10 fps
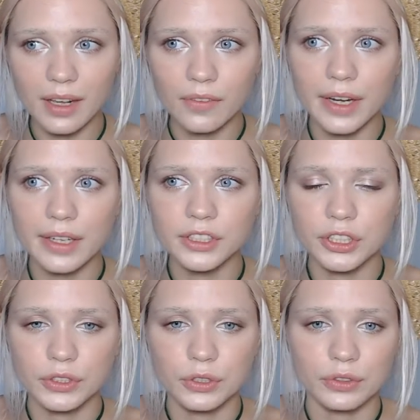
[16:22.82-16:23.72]
They are
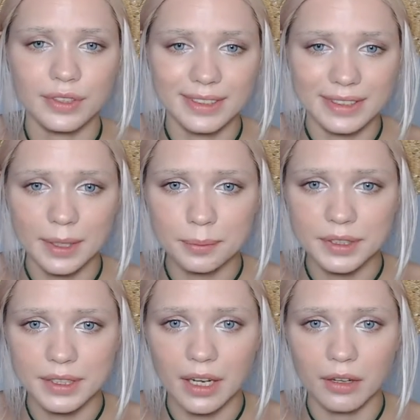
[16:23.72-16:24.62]
just doing the same
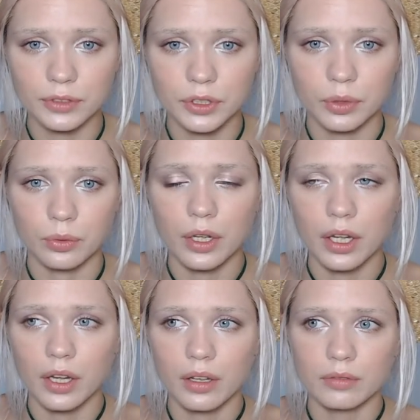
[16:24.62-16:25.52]
stuff, so
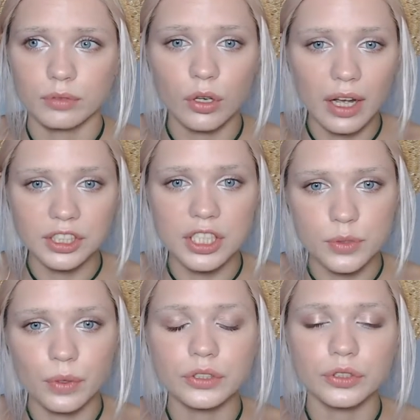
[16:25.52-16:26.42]
so I
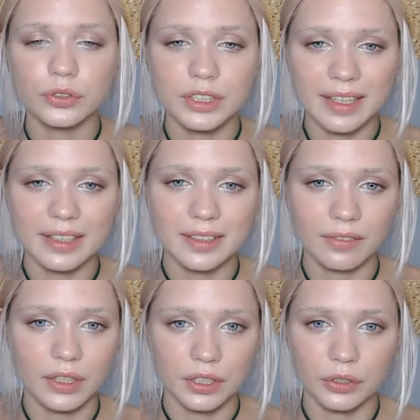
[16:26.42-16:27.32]
just want to take
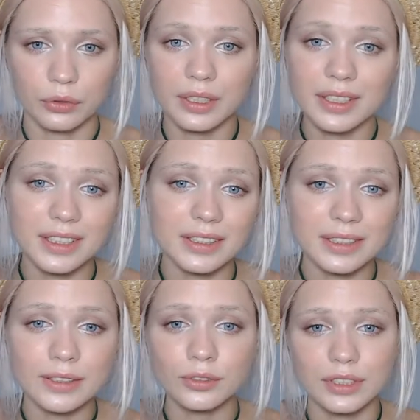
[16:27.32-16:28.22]
something new. It is
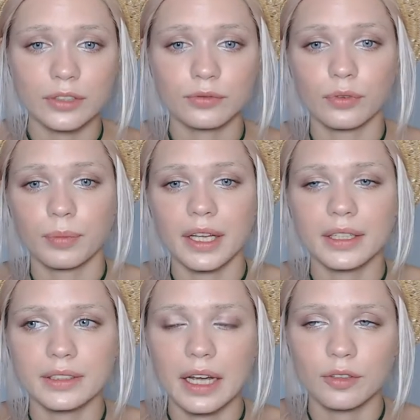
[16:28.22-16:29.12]
interesting for me,
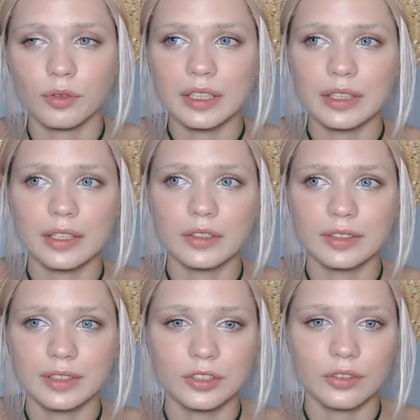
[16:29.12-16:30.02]
and I really
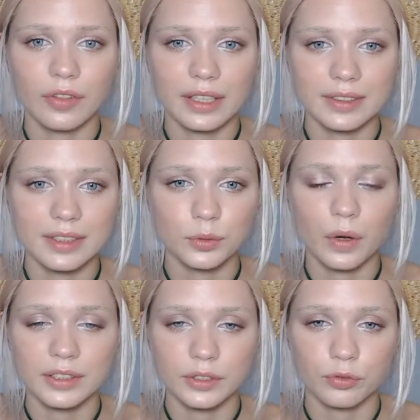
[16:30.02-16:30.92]
consider this
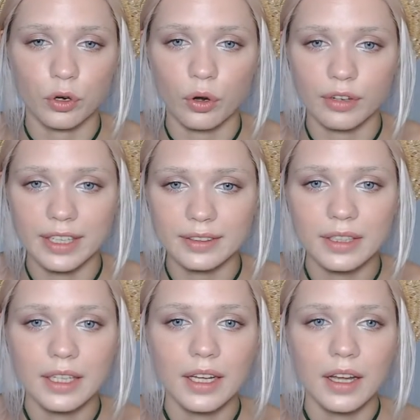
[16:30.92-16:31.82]
advice of Korean
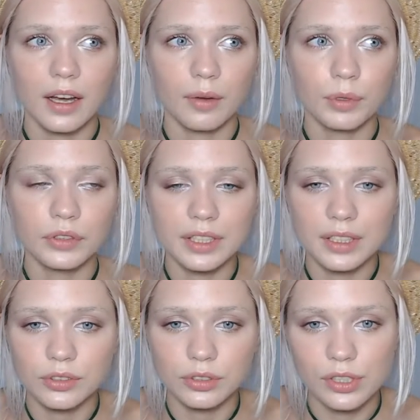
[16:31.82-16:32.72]
uh, beauty
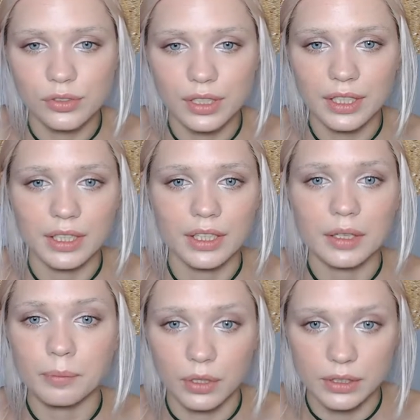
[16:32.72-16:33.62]
industry
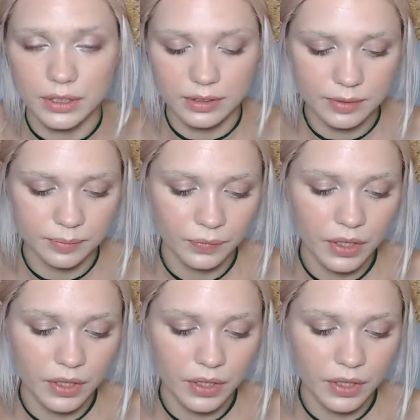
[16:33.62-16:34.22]
important.